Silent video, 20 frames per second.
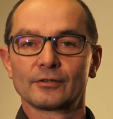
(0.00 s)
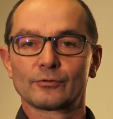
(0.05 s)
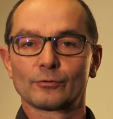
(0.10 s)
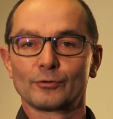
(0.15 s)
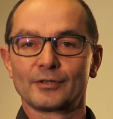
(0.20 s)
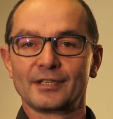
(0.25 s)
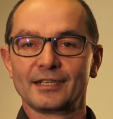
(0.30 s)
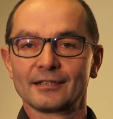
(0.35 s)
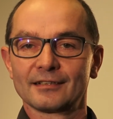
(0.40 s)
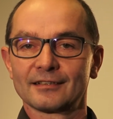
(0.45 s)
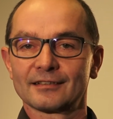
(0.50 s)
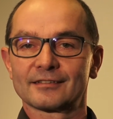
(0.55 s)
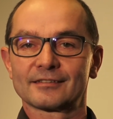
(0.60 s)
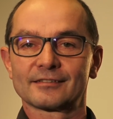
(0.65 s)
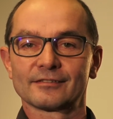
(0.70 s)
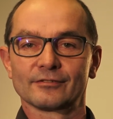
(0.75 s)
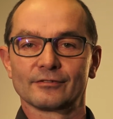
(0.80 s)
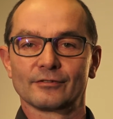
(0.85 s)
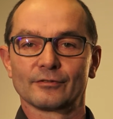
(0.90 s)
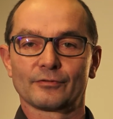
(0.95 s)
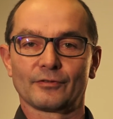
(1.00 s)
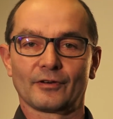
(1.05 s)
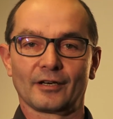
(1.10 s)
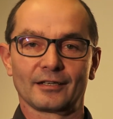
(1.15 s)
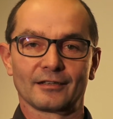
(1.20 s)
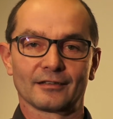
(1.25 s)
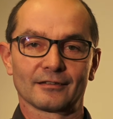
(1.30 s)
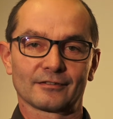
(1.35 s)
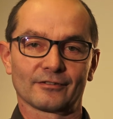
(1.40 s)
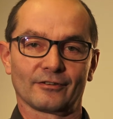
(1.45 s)
to yield the
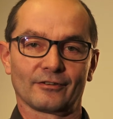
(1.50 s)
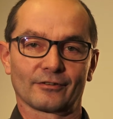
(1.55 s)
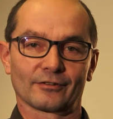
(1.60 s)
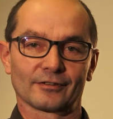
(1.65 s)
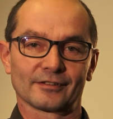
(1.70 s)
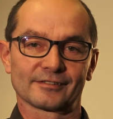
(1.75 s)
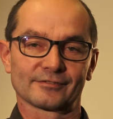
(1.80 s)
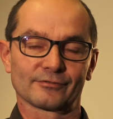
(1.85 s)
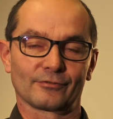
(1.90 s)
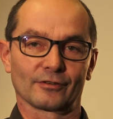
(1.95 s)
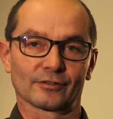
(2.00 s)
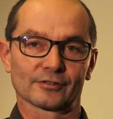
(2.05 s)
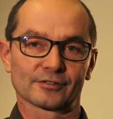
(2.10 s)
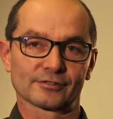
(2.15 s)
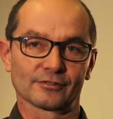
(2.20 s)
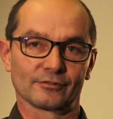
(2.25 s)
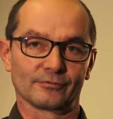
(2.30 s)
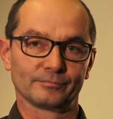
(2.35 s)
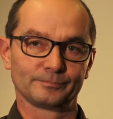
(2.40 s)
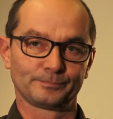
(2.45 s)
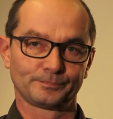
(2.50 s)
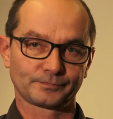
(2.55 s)
final target structure.